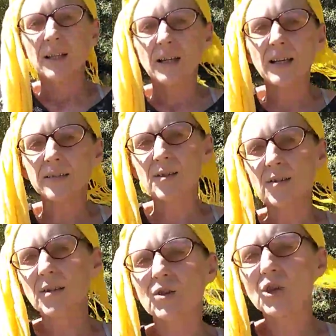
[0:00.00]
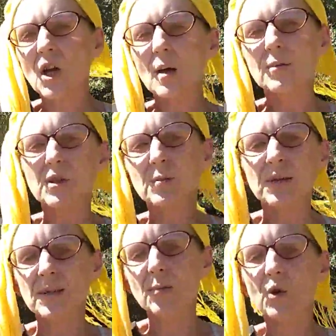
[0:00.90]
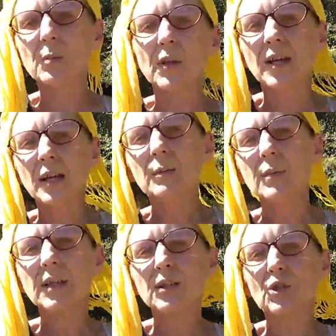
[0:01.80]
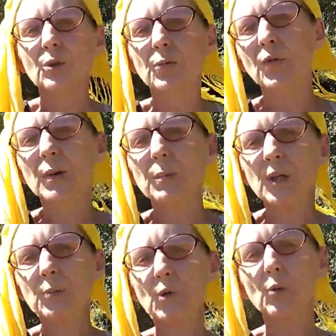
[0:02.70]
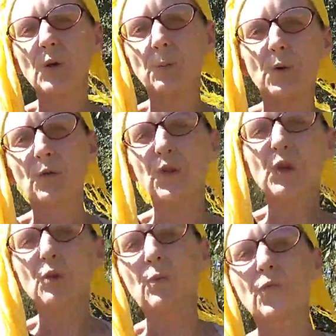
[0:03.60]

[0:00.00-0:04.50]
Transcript: And since his job is to be somewhat behind me to prevent people with perfume